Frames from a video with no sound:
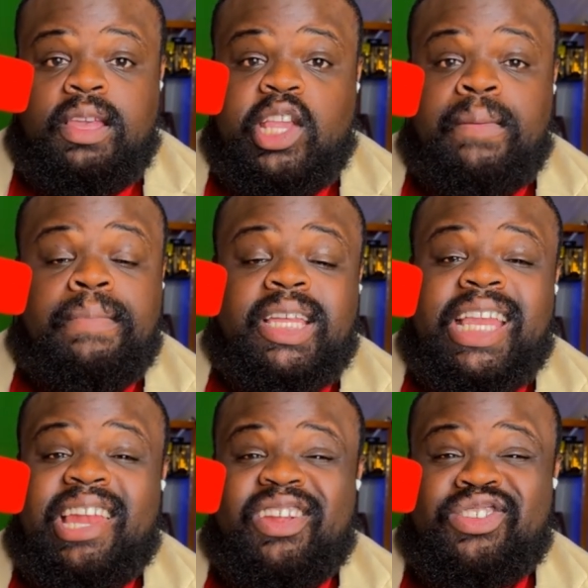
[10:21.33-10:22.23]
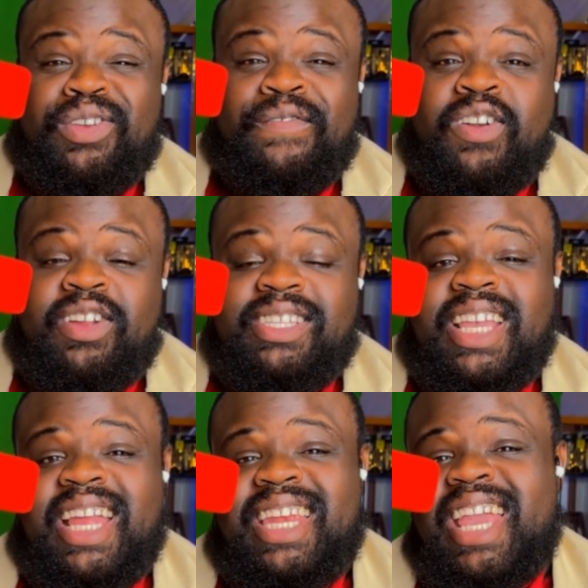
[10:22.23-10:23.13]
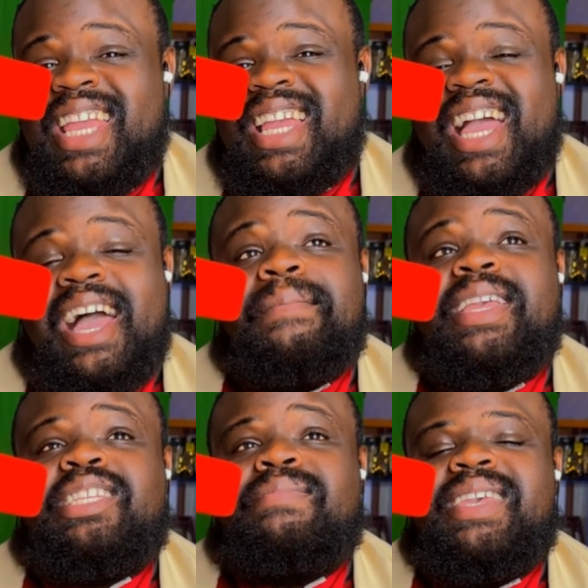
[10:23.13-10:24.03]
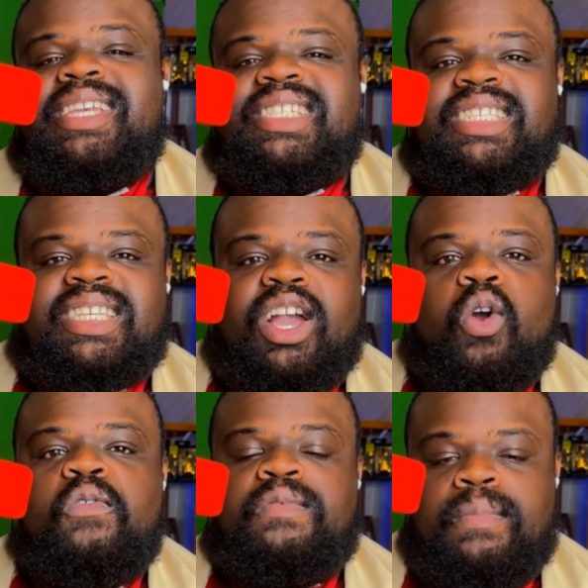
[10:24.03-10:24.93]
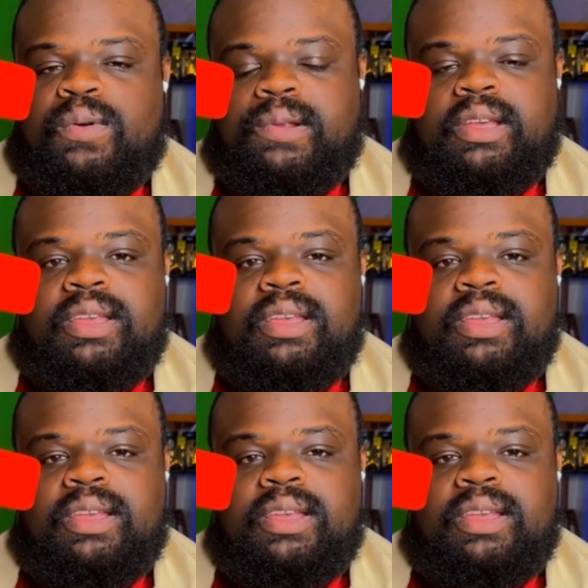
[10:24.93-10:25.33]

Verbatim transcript: You're building a nursery for her on a second date. I mean, to me, it's just overboard.